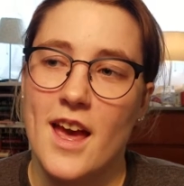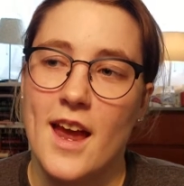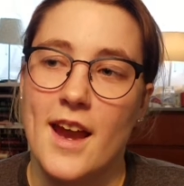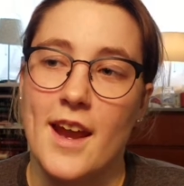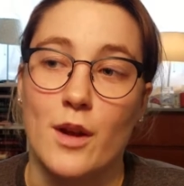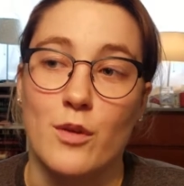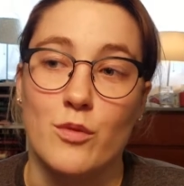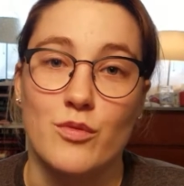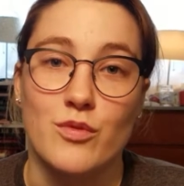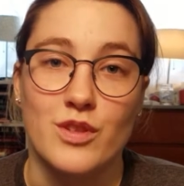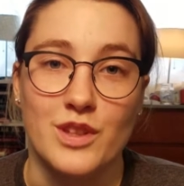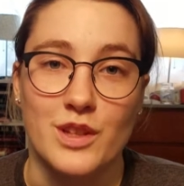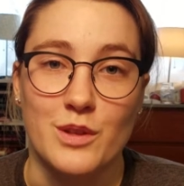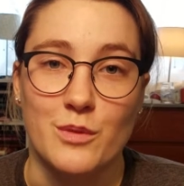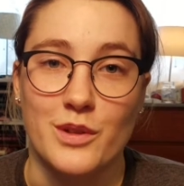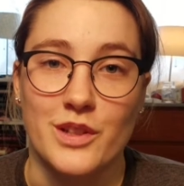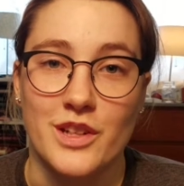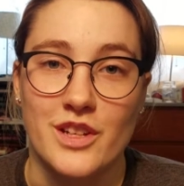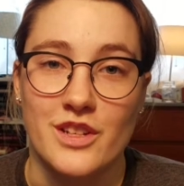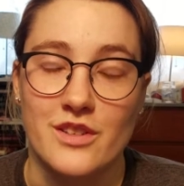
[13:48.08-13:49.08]
and I really
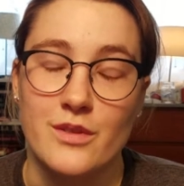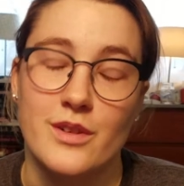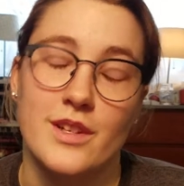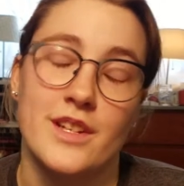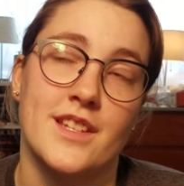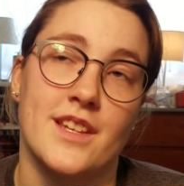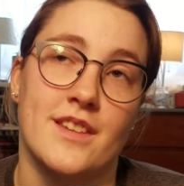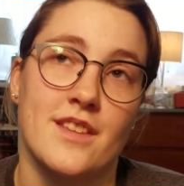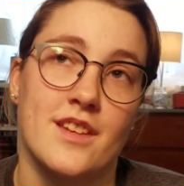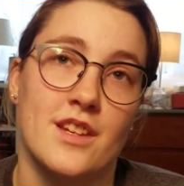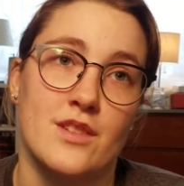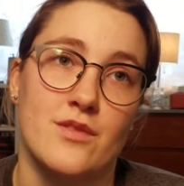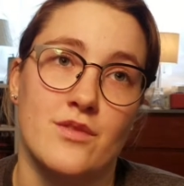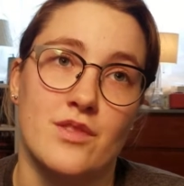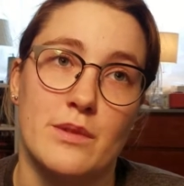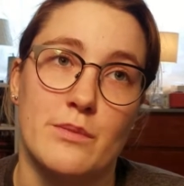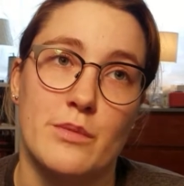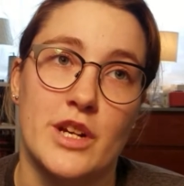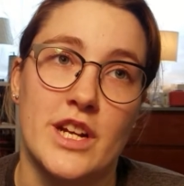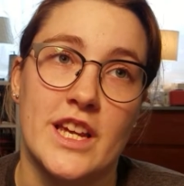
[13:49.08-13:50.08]
want to do it because I think it's
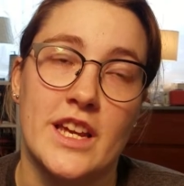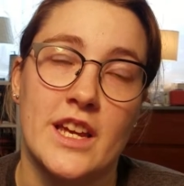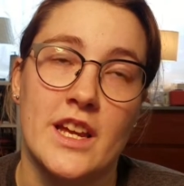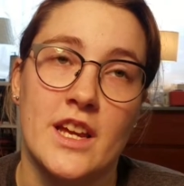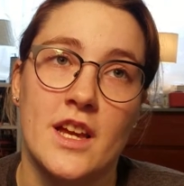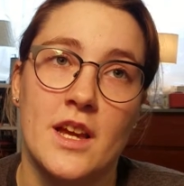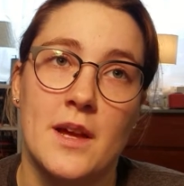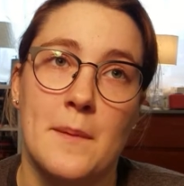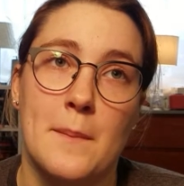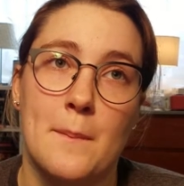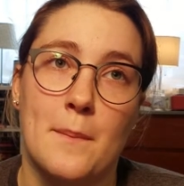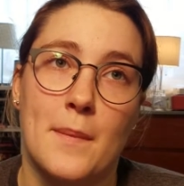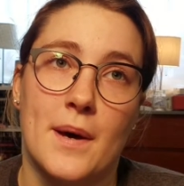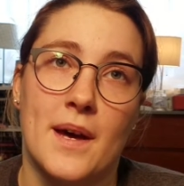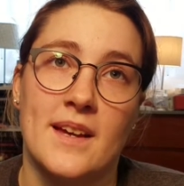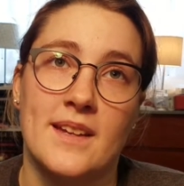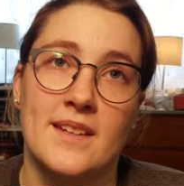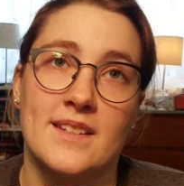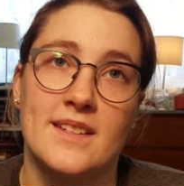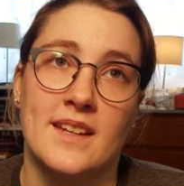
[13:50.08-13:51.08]
really pretty,
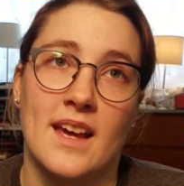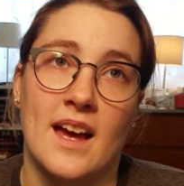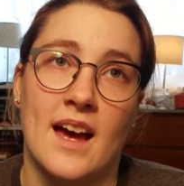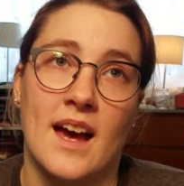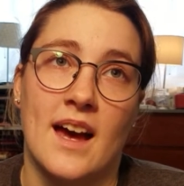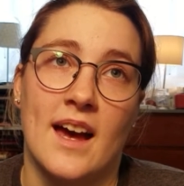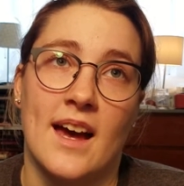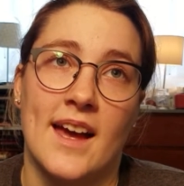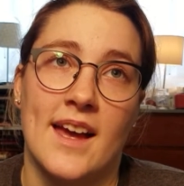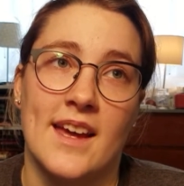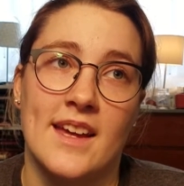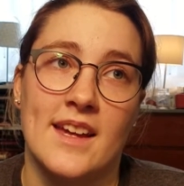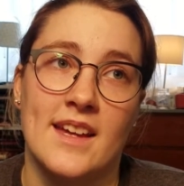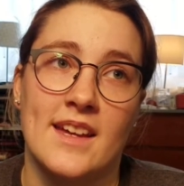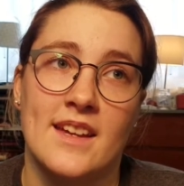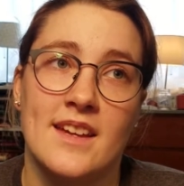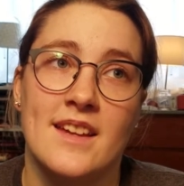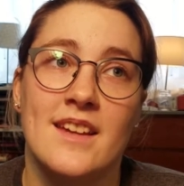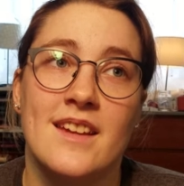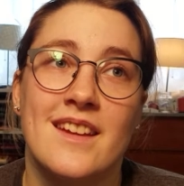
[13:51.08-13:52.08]
but I